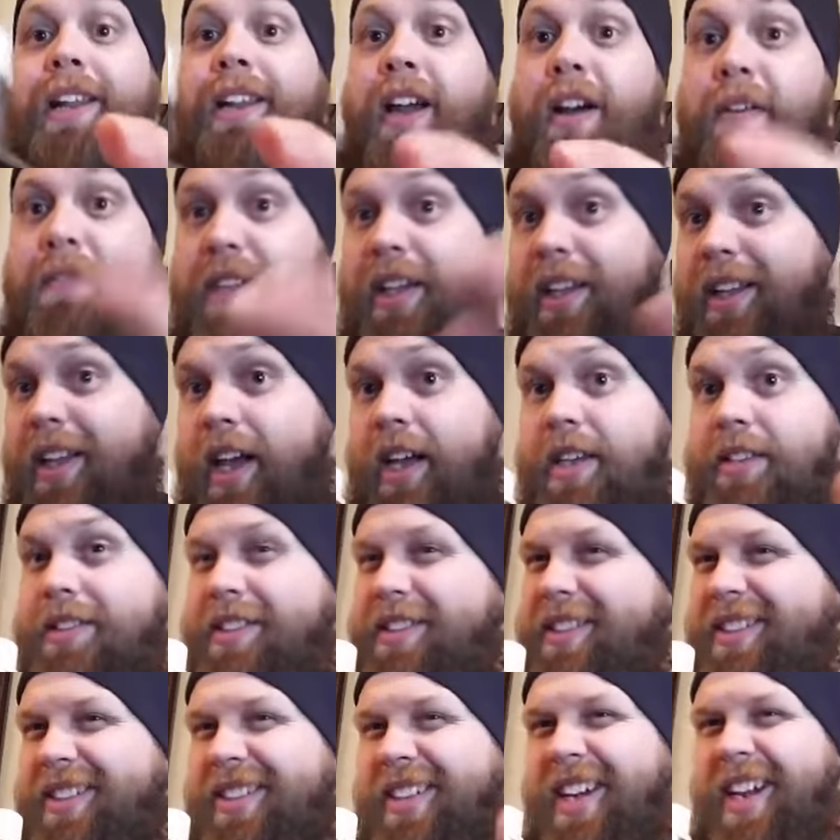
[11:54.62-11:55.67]
I love the
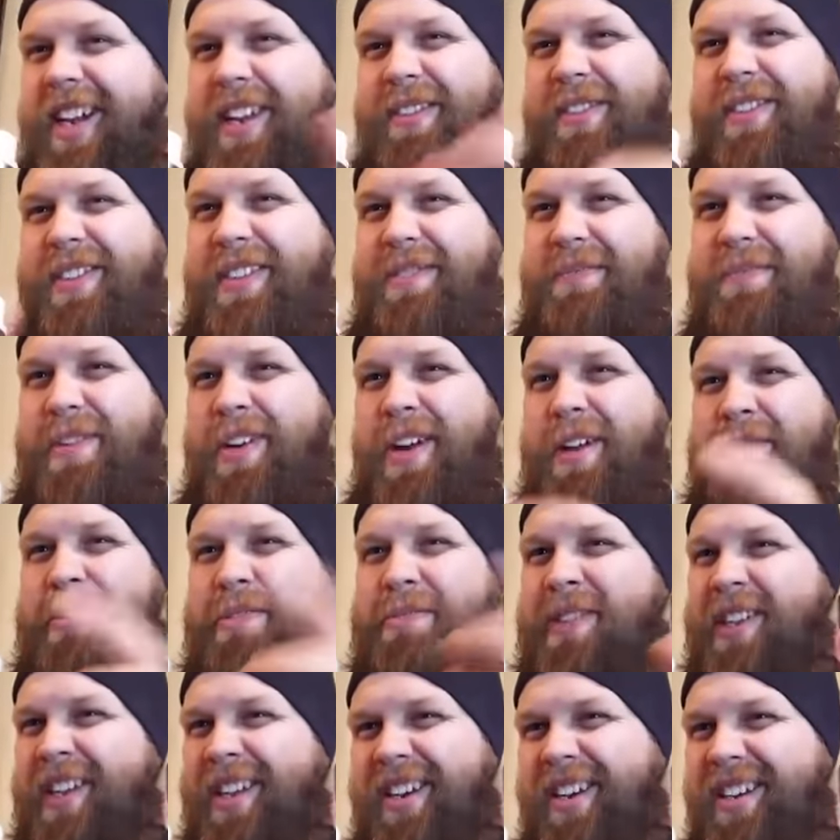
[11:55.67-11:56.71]
glass. Kind of a
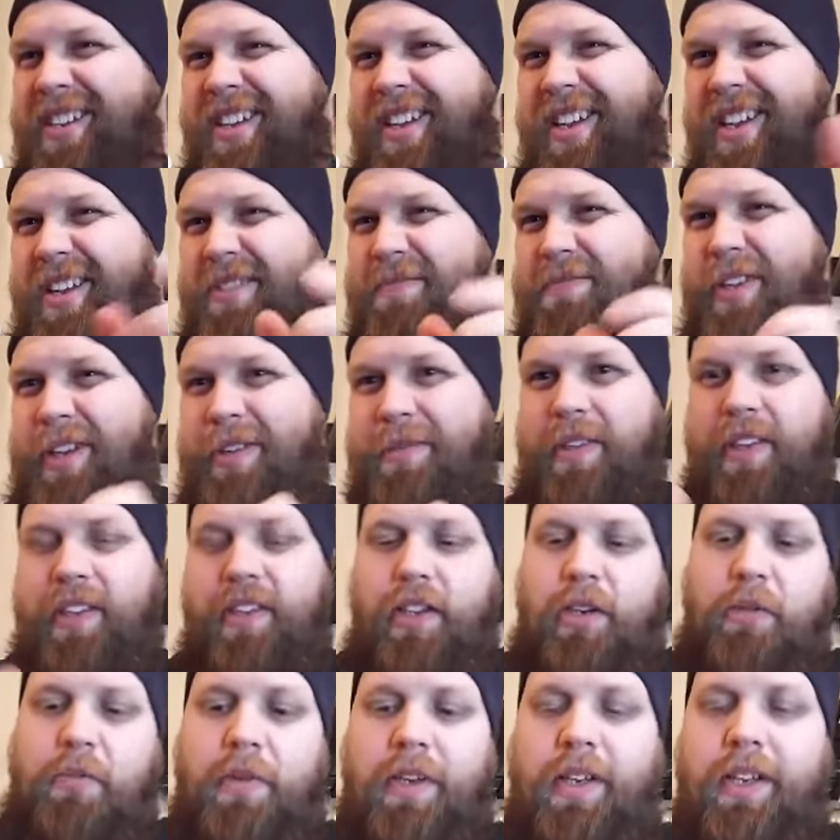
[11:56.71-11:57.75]
problem there? Yeah, maybe a
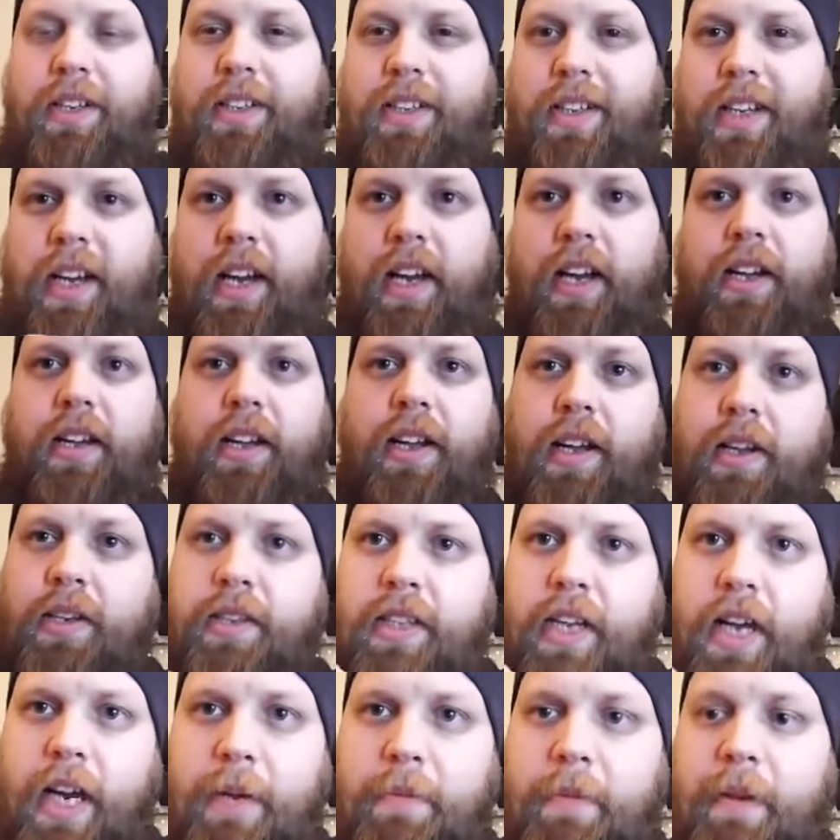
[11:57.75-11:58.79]
little bit. Yeah,
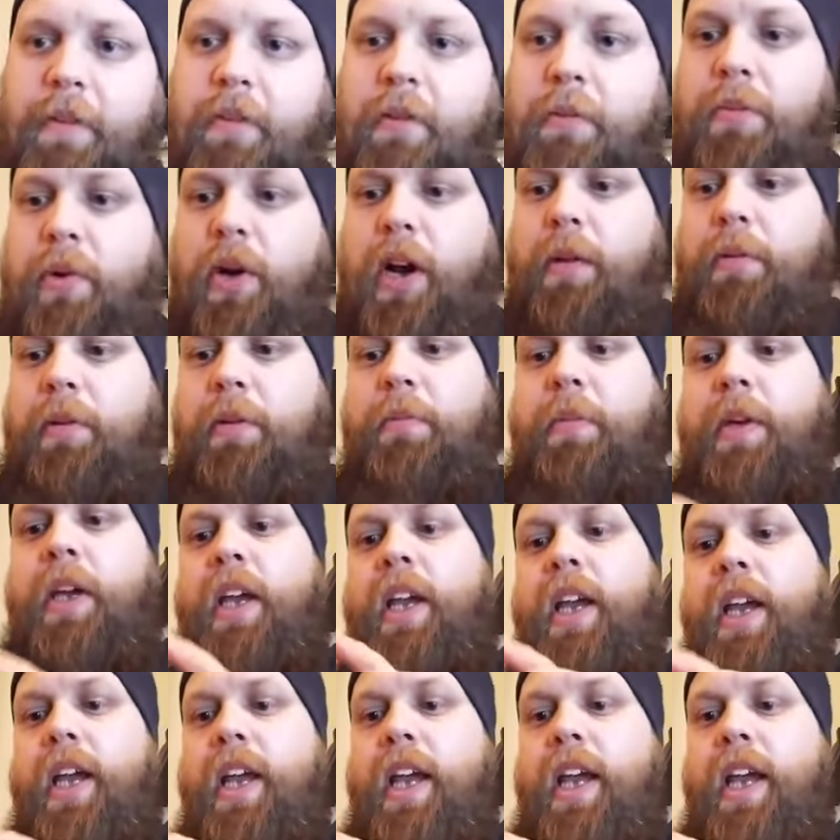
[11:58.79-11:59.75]
tiny bit of a problem.